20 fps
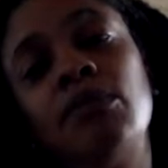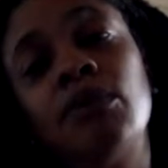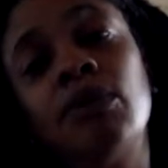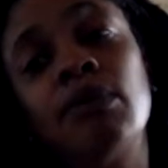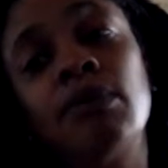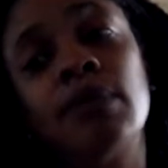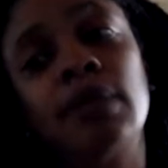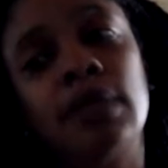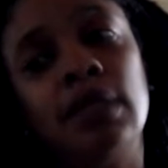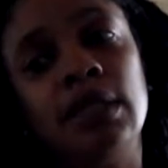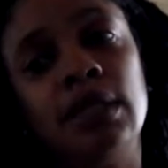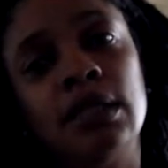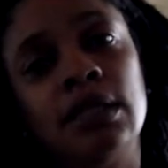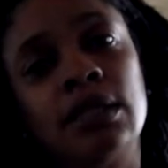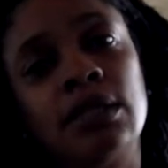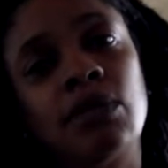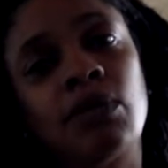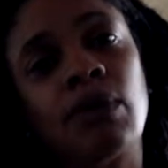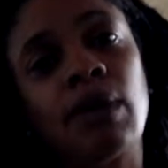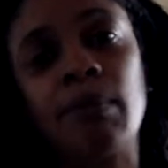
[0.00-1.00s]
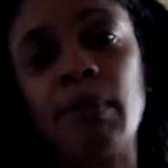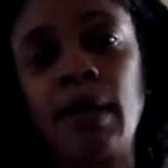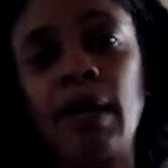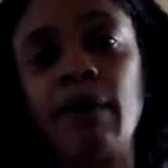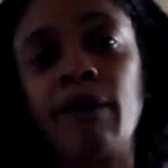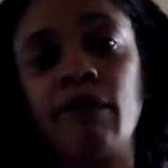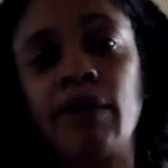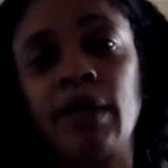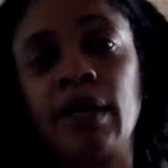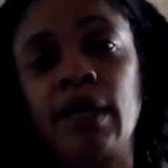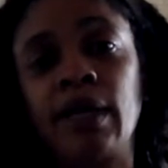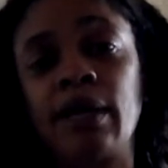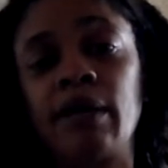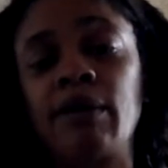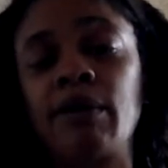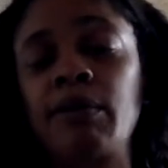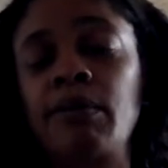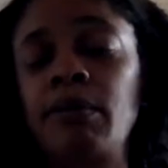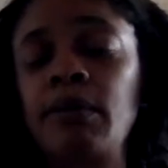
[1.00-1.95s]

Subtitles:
brought me to where I'm at right now.